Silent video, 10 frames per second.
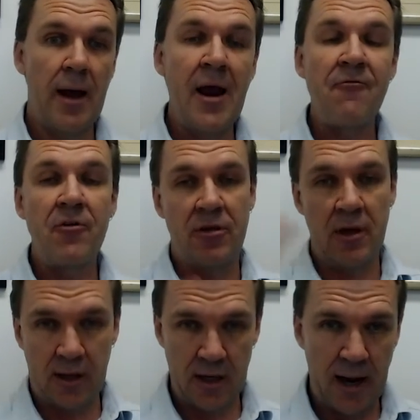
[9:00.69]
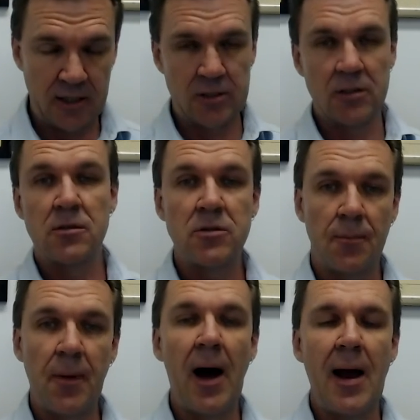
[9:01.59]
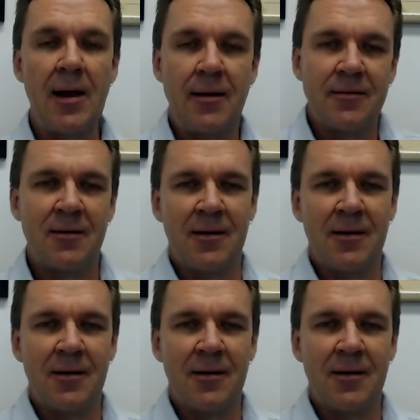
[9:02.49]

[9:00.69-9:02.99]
everything connection to pain.